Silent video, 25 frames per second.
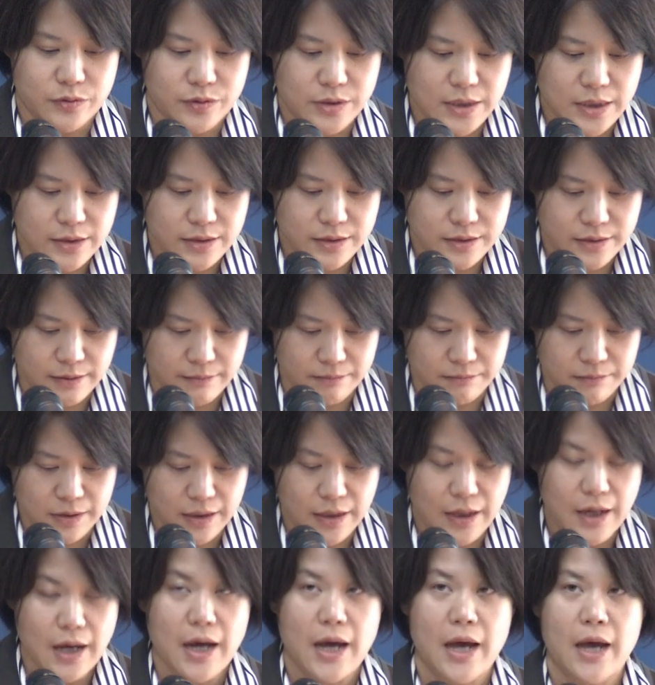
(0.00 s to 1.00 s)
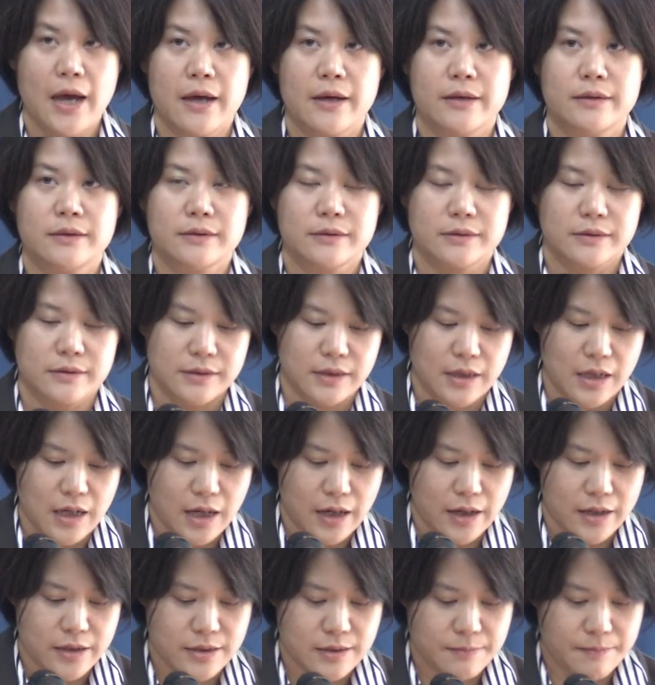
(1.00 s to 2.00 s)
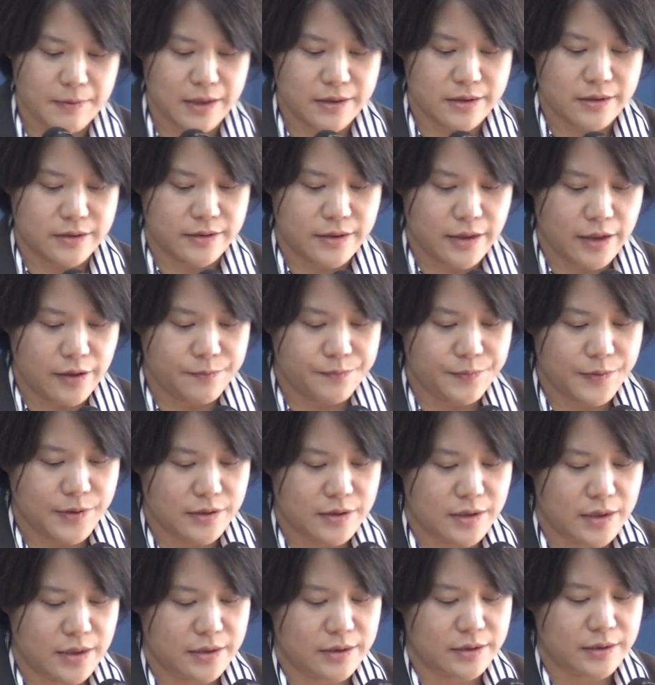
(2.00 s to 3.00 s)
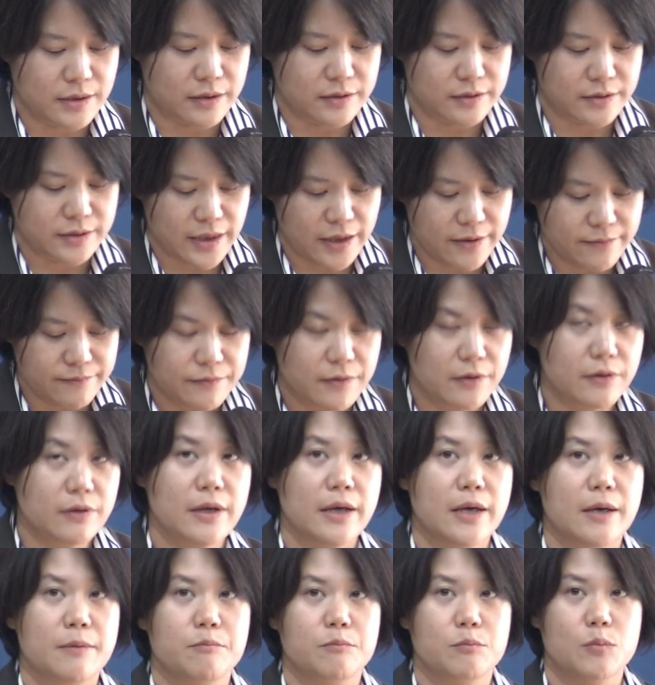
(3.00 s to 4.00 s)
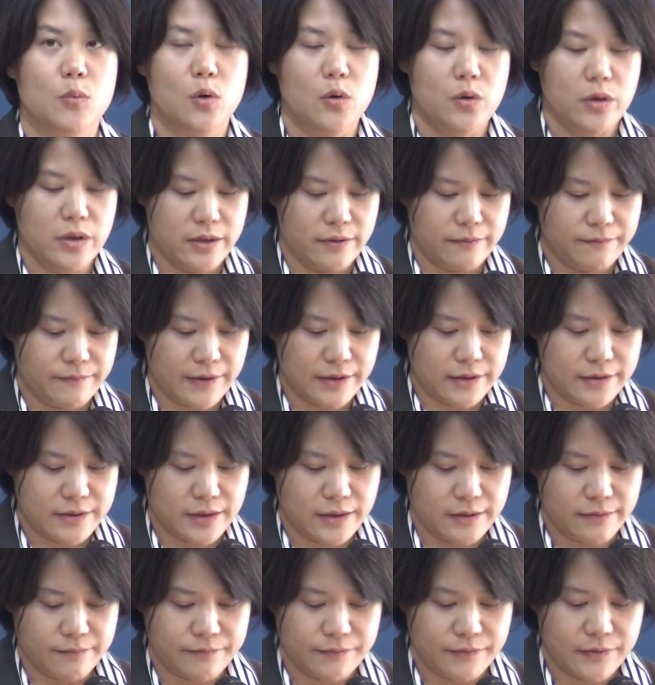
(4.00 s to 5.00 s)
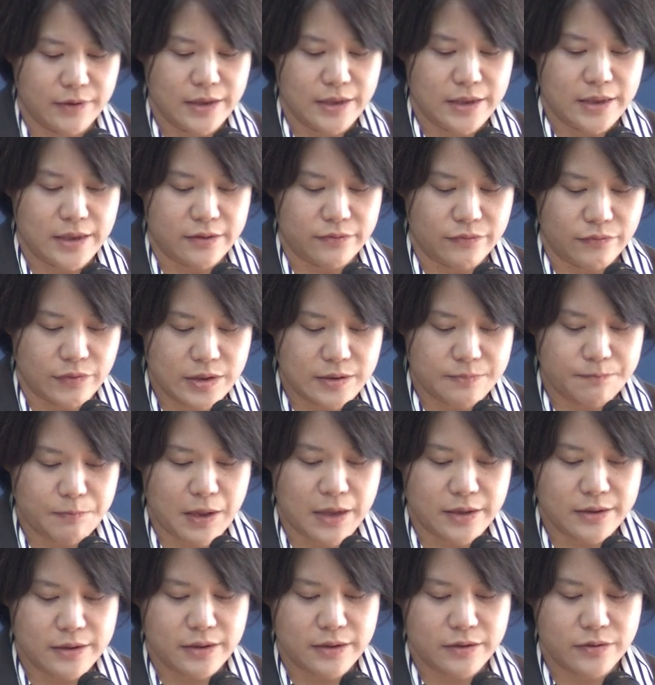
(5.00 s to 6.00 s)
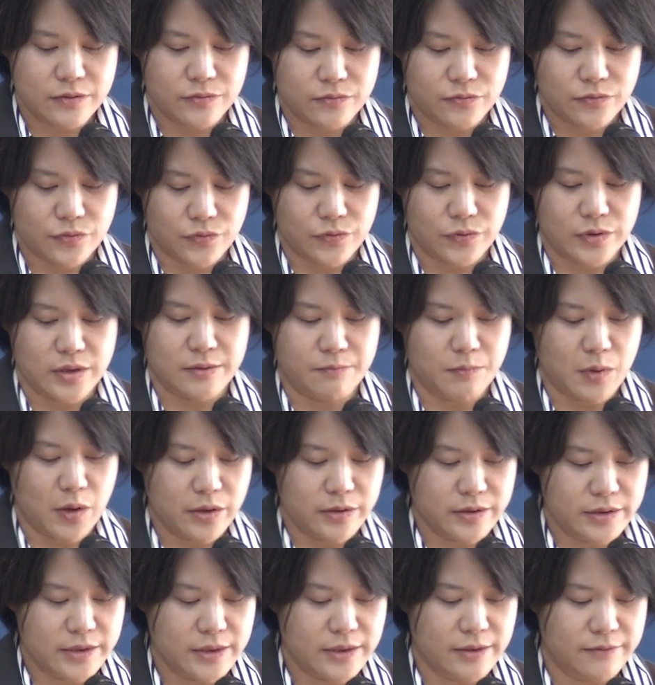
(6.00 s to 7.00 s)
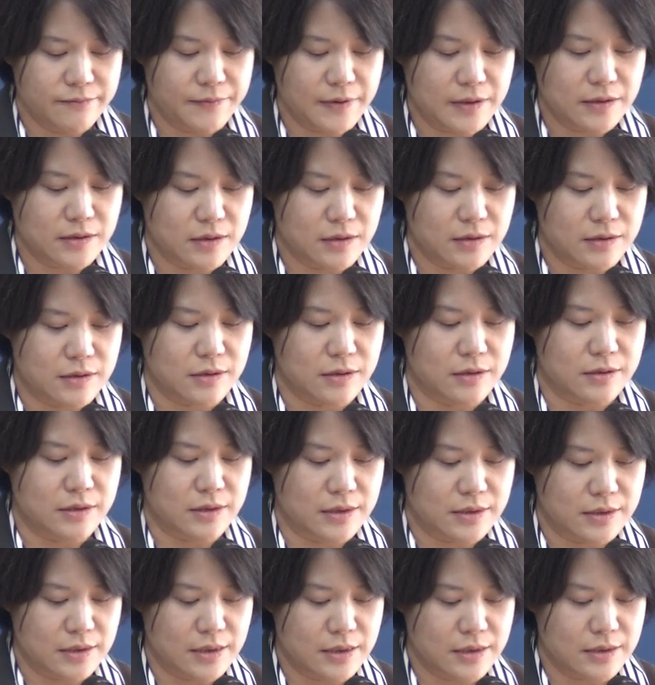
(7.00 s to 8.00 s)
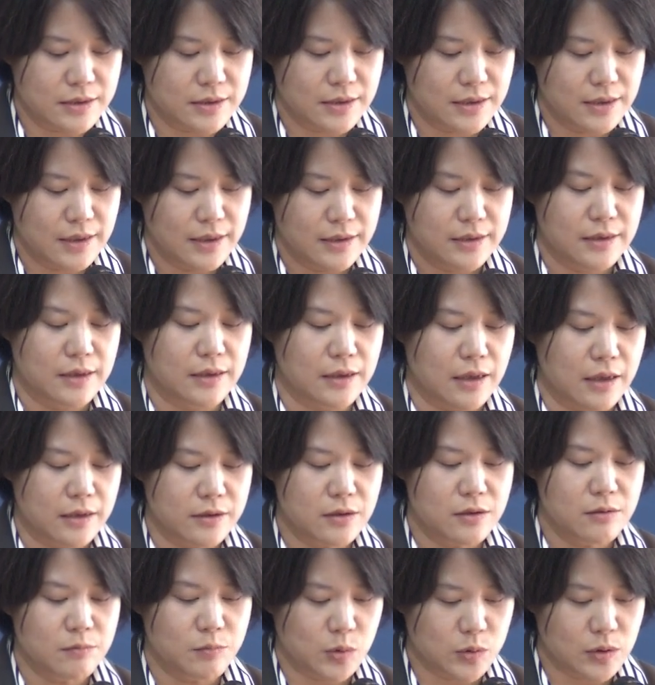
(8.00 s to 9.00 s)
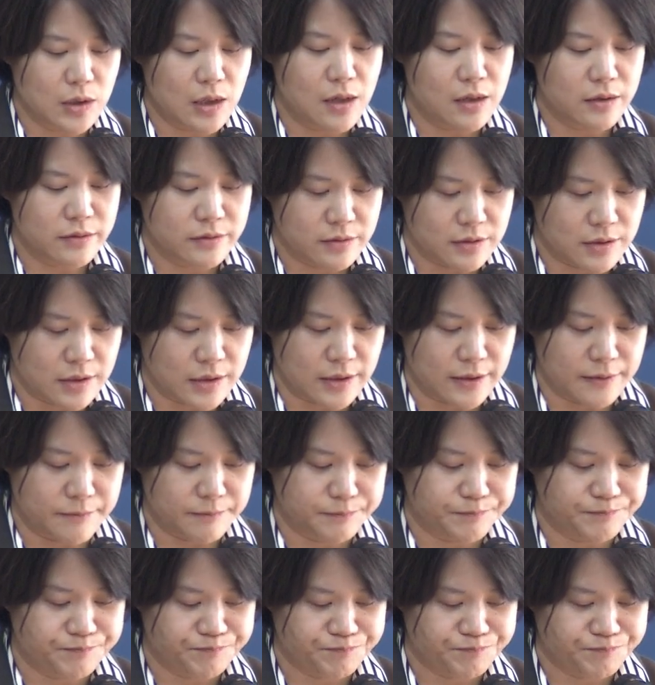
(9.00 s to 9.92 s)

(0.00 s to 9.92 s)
system. Hence, antibody therapeutics are safer and more effective in responding to emerging infectious disease than other modalities.